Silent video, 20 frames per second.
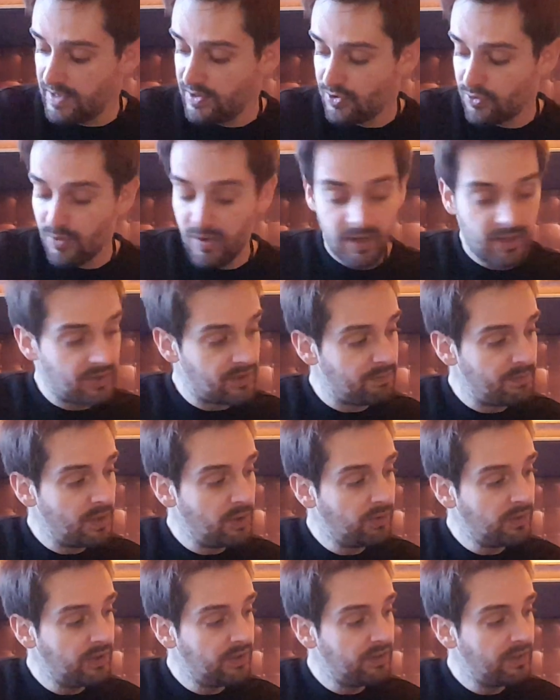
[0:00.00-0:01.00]
string is
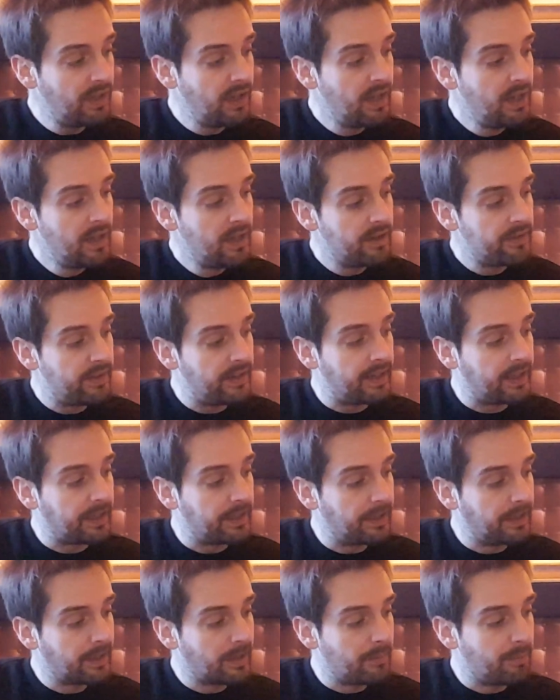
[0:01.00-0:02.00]
muted, then I get a
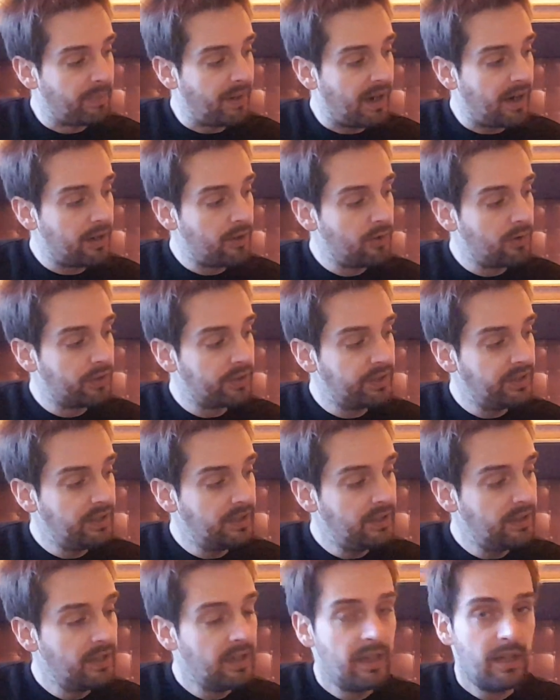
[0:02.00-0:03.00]
little bar chord
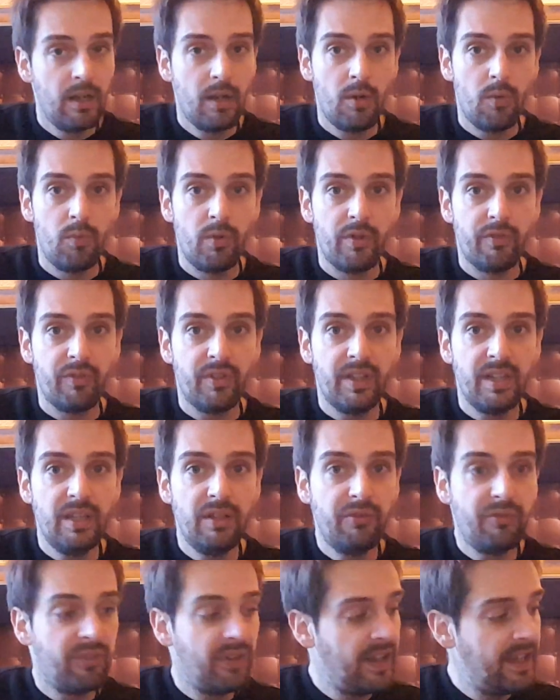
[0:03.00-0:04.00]
here with E
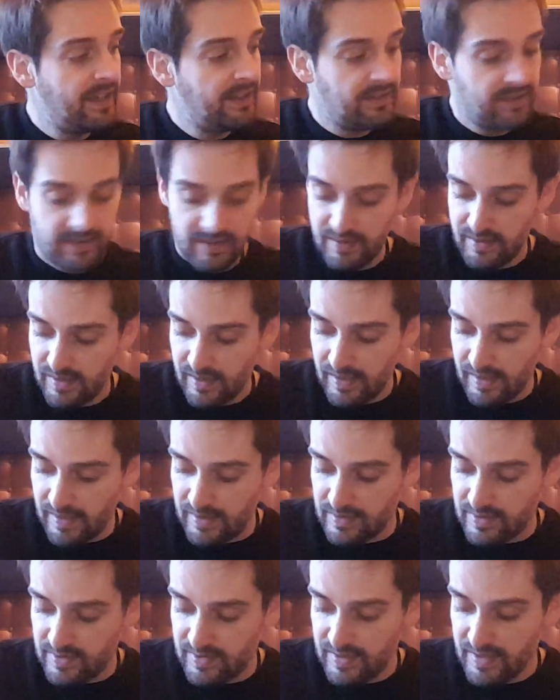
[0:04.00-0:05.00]
flat
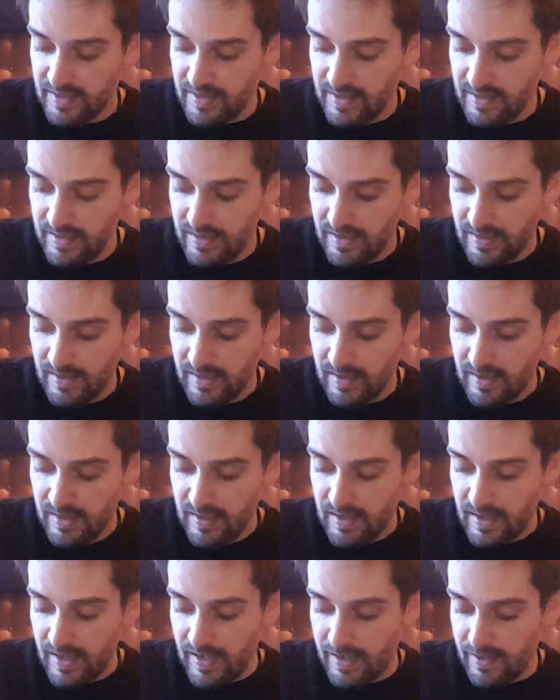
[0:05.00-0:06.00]
and C,
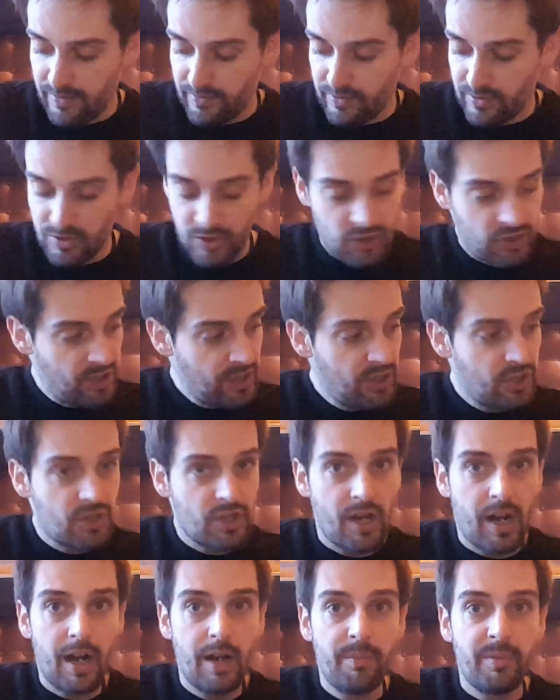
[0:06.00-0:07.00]
and the G
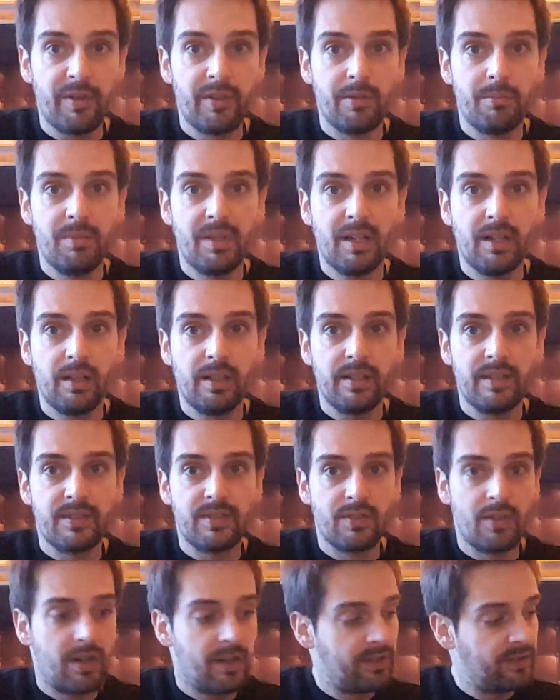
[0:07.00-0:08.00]
sharp in the middle is
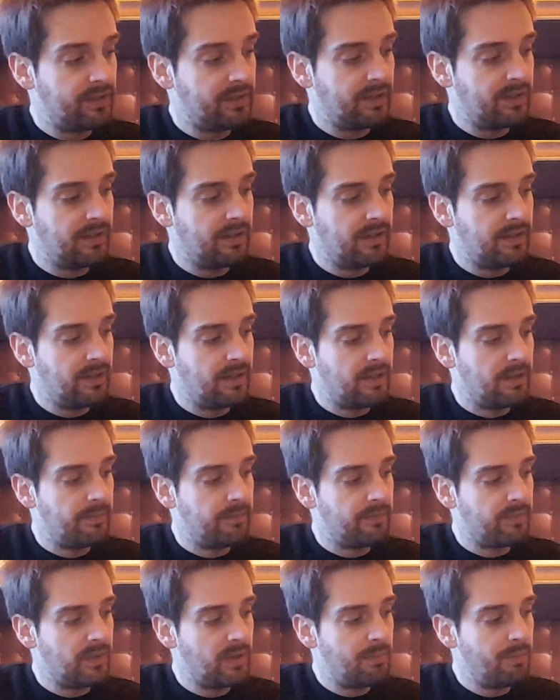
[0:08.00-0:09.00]
not
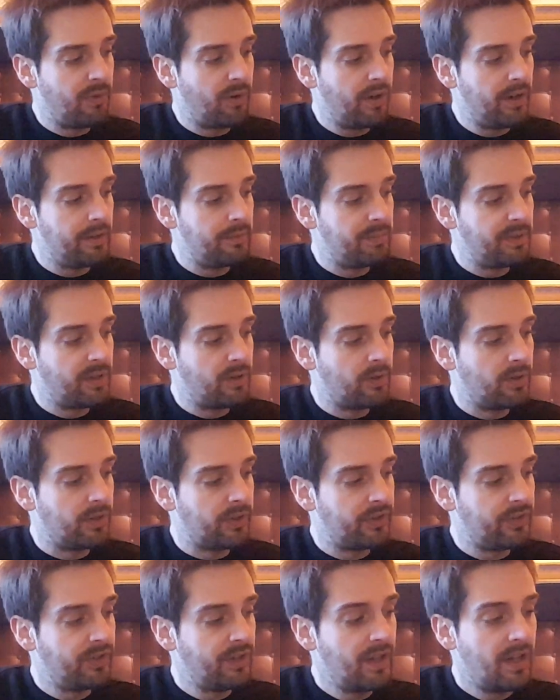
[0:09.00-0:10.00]
important
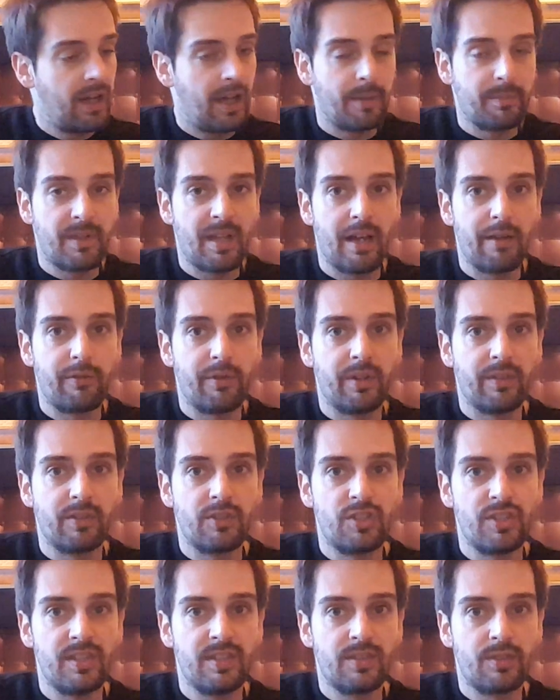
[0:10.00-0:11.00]
because I'm covering the
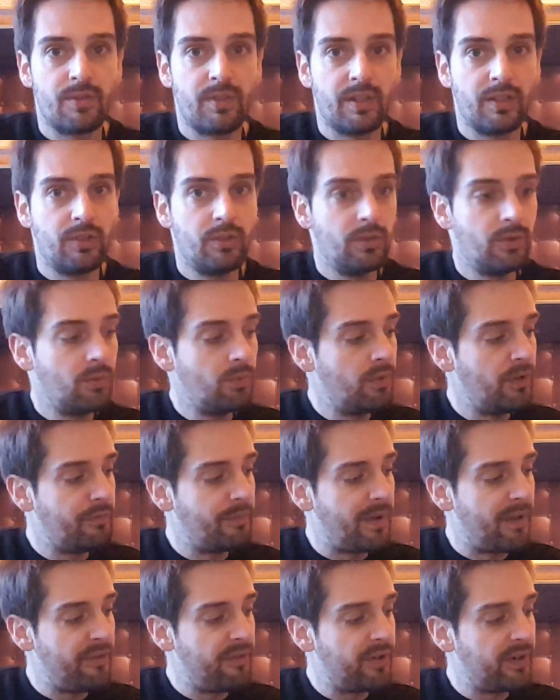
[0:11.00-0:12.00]
G string too with
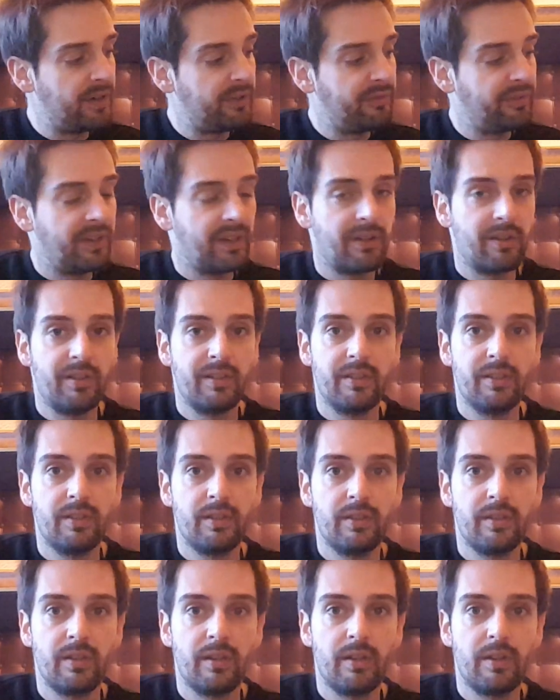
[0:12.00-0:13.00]
my 3rd finger
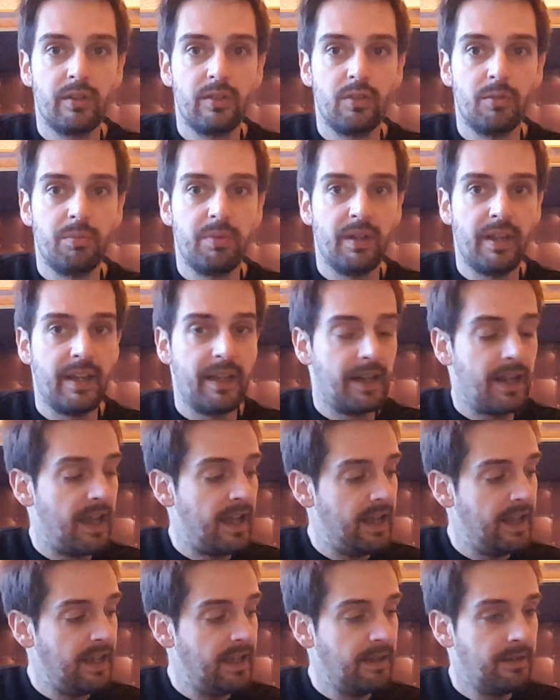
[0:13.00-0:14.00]
to play an
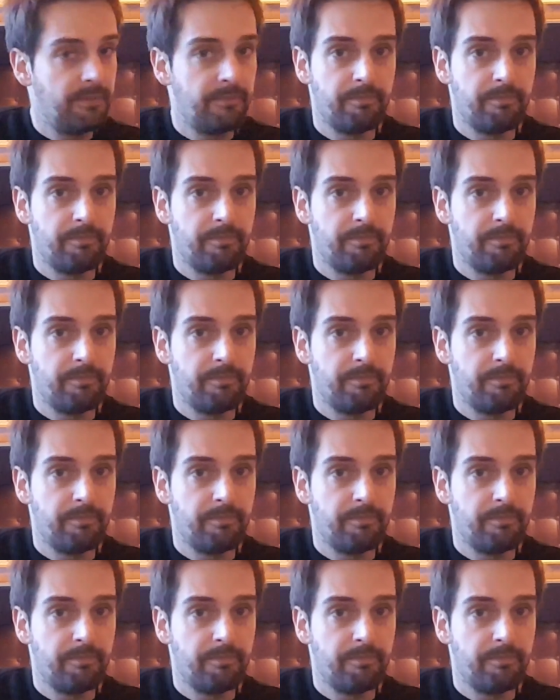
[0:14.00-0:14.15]
A.